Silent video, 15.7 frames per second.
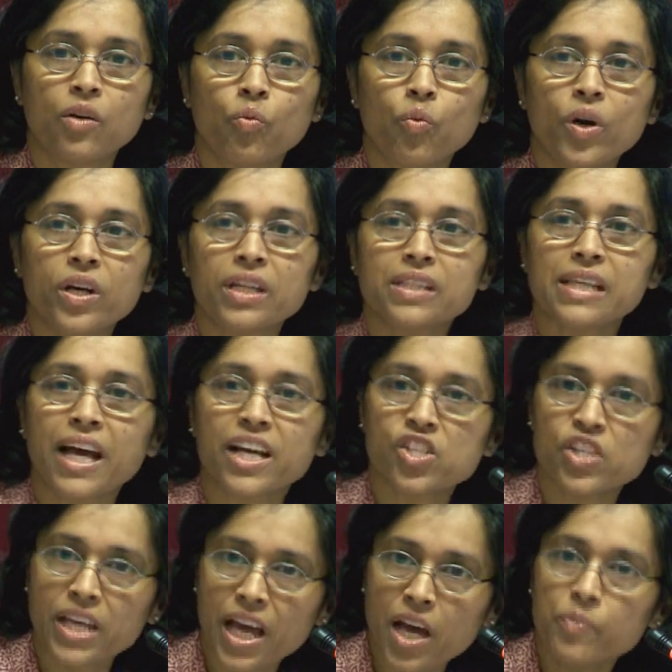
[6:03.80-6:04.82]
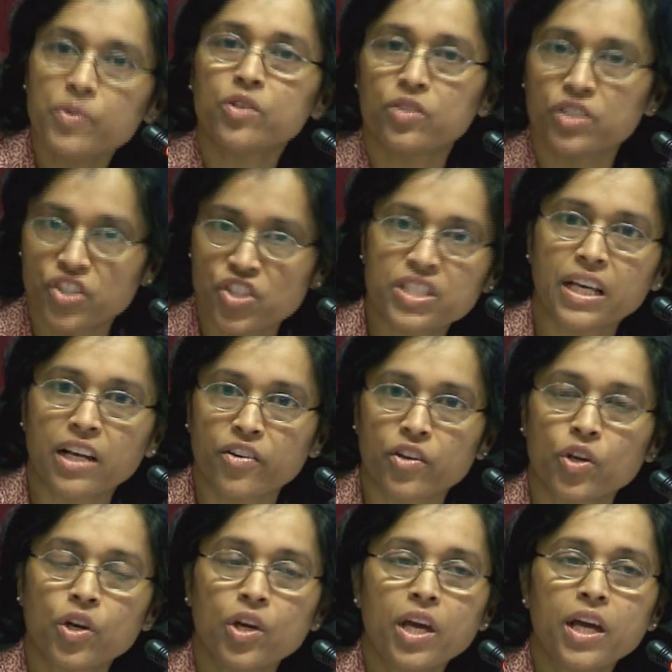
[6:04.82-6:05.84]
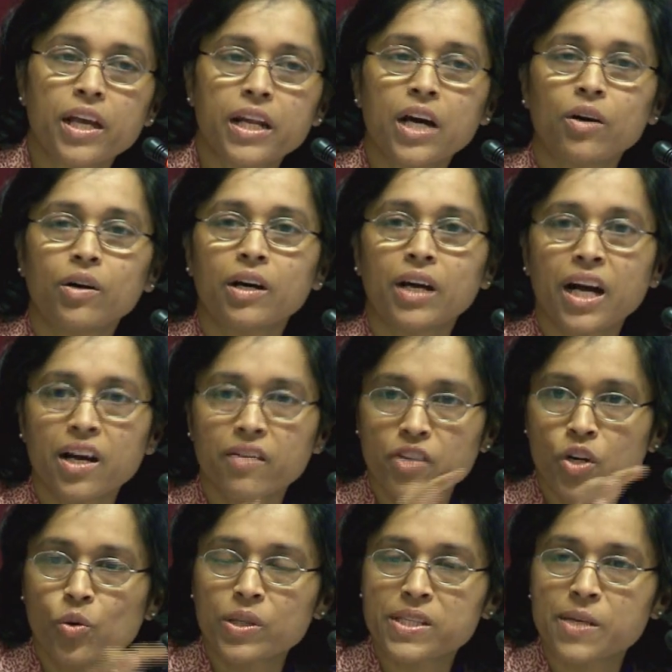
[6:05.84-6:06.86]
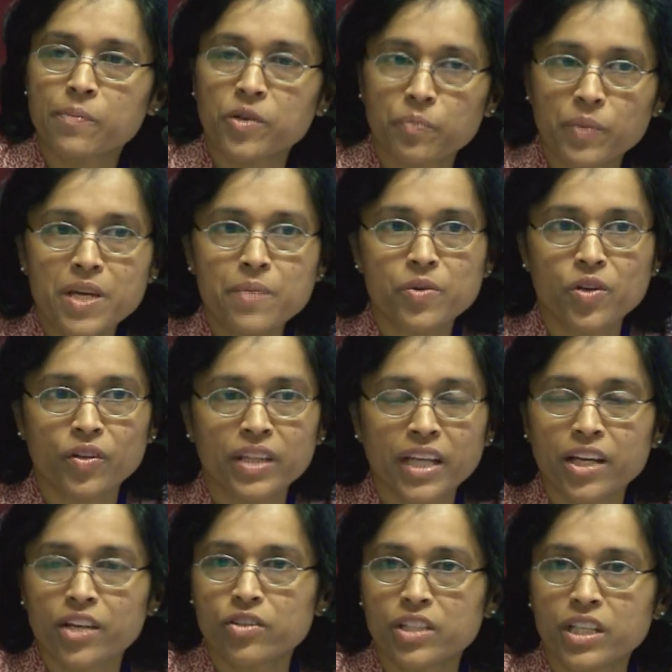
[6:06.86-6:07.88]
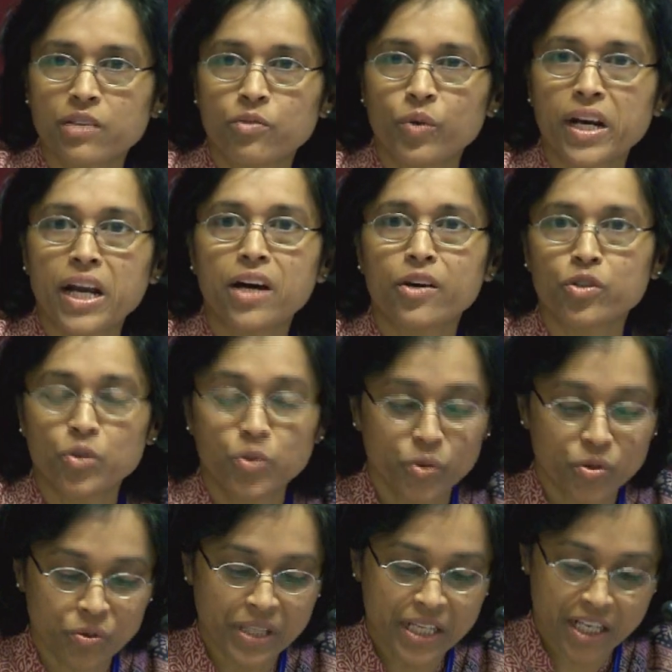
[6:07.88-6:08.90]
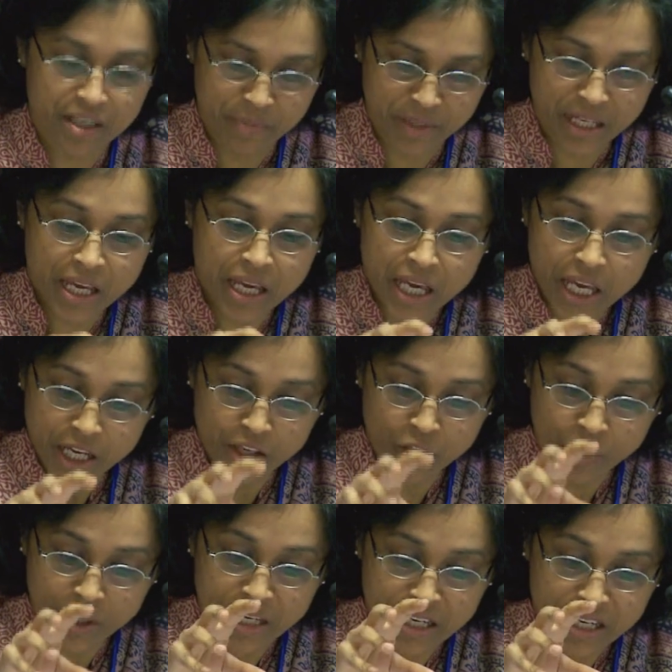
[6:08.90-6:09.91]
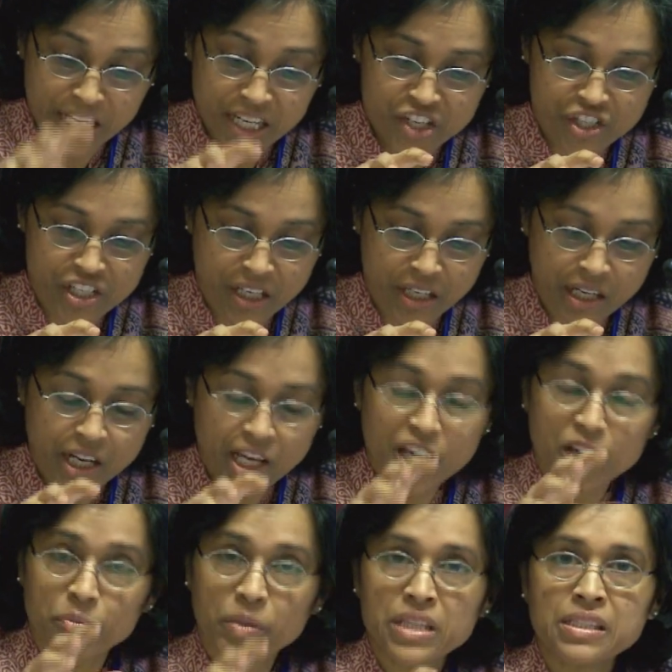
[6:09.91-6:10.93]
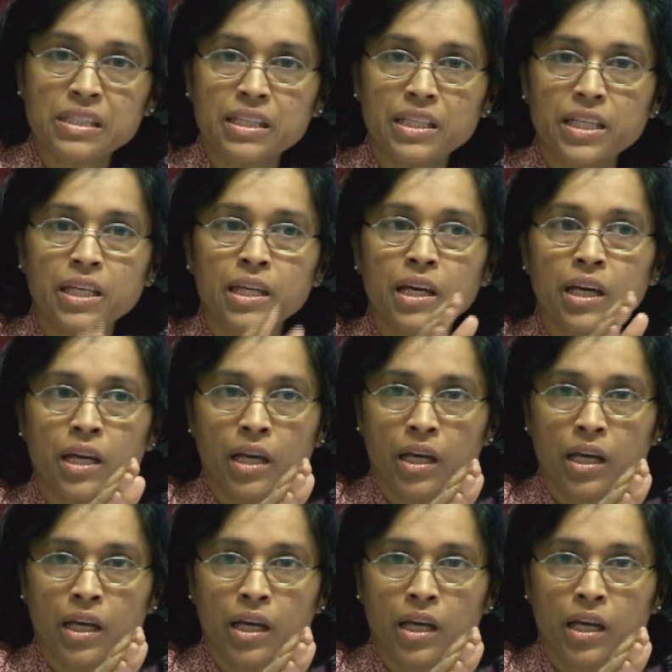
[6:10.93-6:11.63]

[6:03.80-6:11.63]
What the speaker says: what has actually happened to teacher salary. Now, I have a whole separate paper on that. It would take 1 hour to go through that. But, you know, in a nutshell, basically,